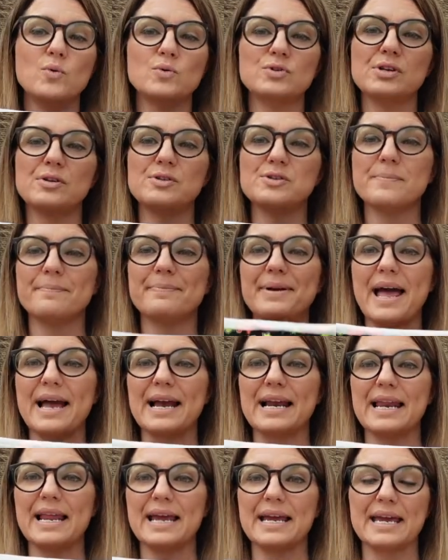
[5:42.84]
also some black
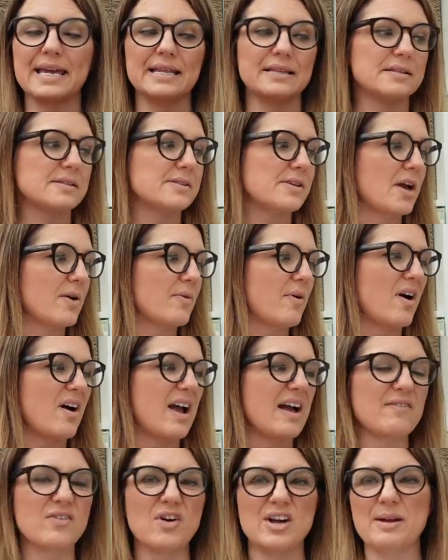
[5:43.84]
leggings. So I
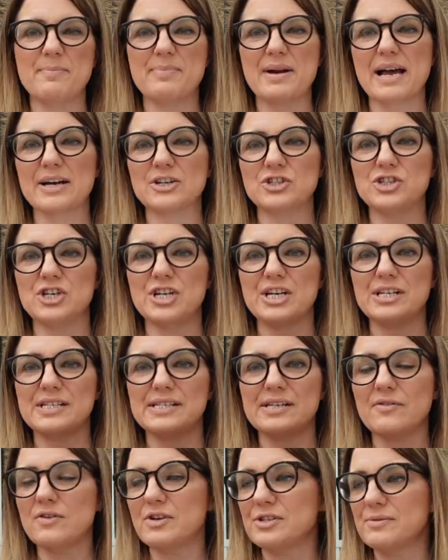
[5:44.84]
haven't got any black
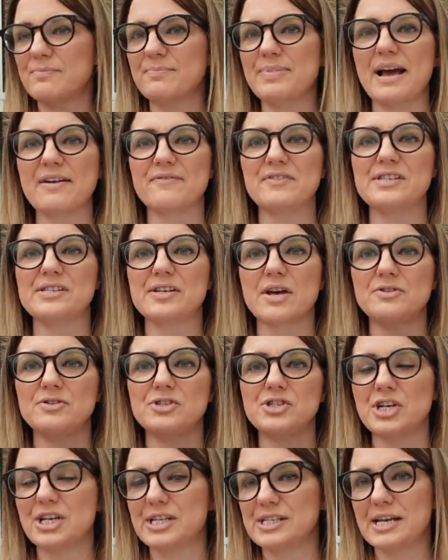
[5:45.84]
jerseys. I've got some black
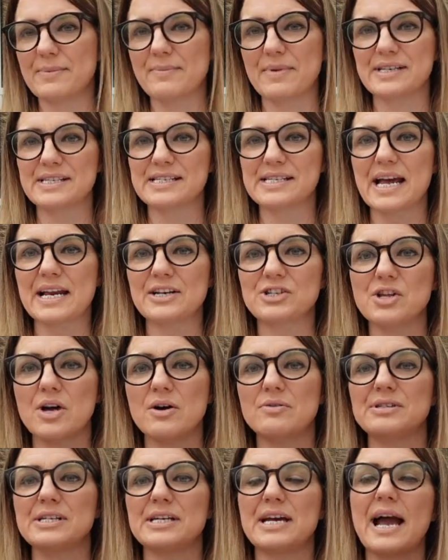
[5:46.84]
viscose jersey in my stash that
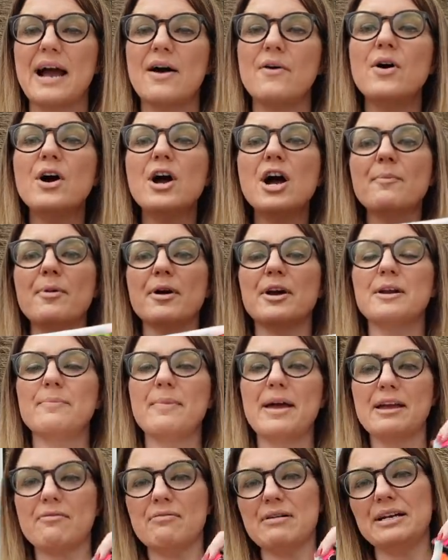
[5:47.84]
I'll dig out, but I'm going
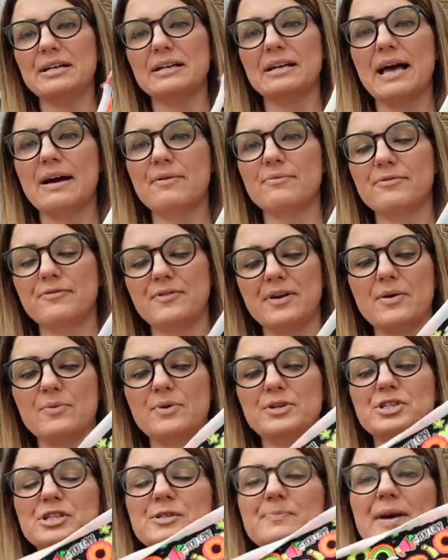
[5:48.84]
to make her a little outfit,
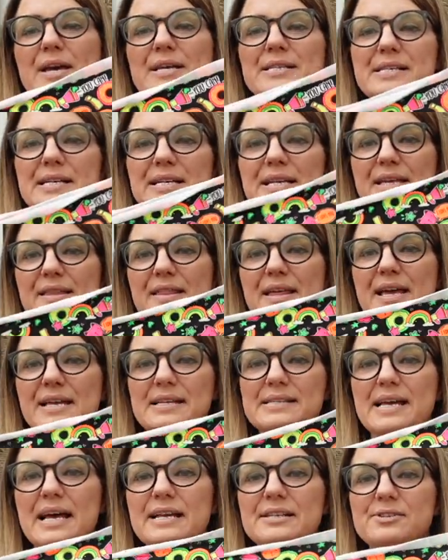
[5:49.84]
which is basically
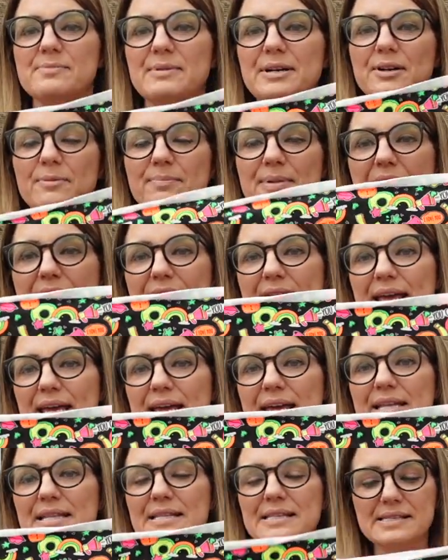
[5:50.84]
this and some little black
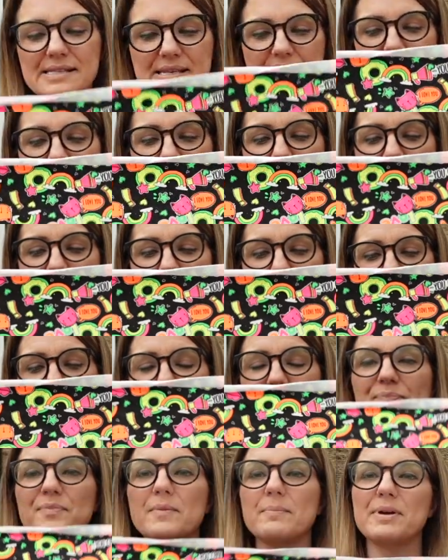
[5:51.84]
leggings,
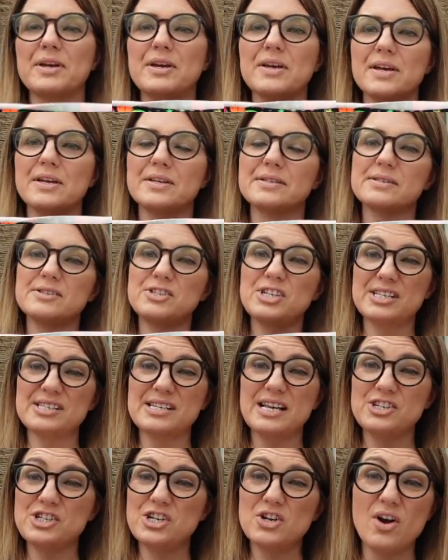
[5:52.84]
because she
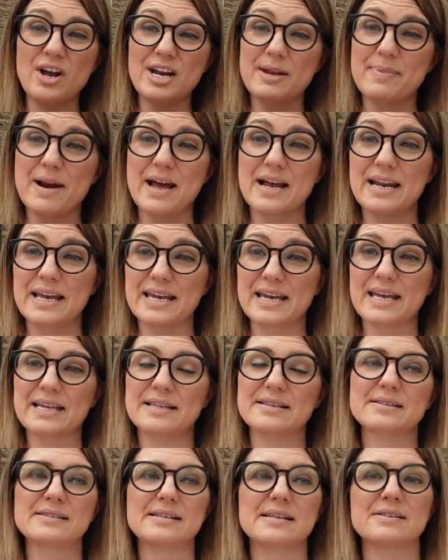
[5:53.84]
hasn't actually got any black
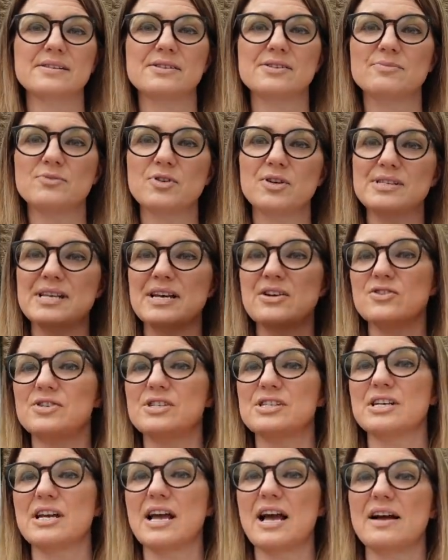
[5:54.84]
leggings, and sometimes they're
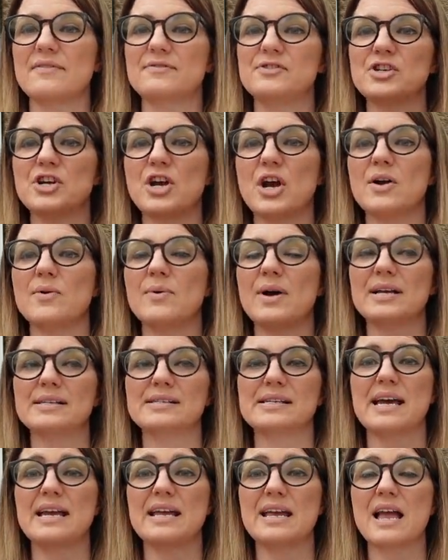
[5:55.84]
good to have to go
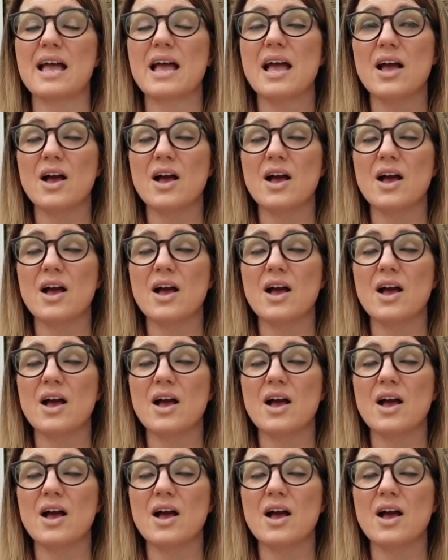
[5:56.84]
as a